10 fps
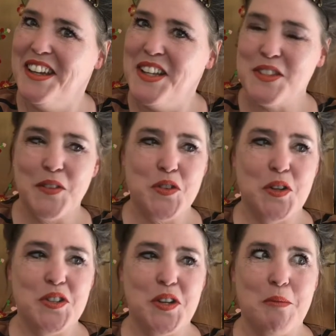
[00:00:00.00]
So I've tried
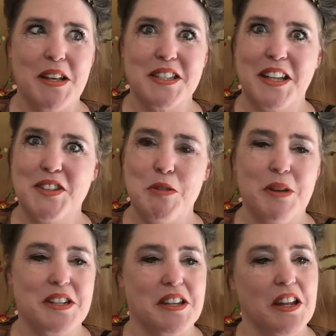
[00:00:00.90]
to emasculate her a
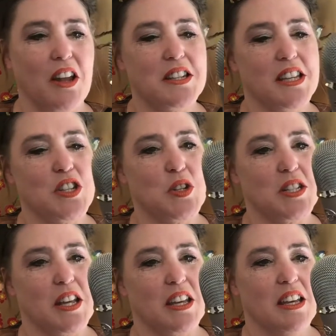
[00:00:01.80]
bit. I like to think she looks
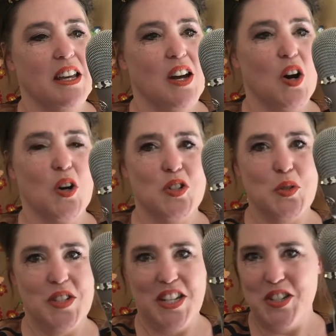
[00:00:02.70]
like
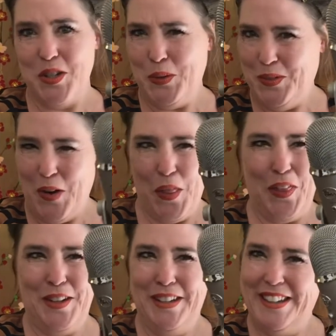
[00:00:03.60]
R2-D2 rather
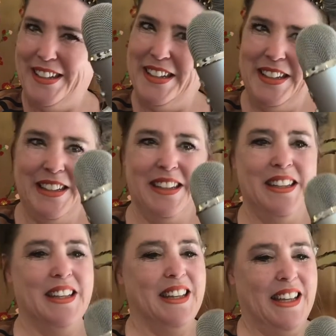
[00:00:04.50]
than
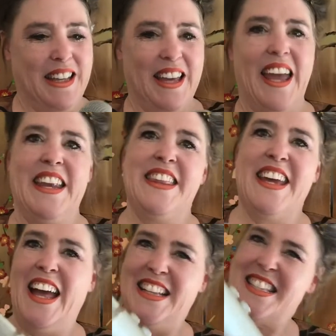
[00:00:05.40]
anything
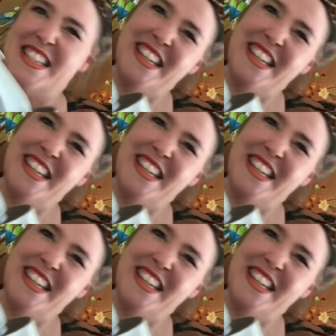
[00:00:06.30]
else.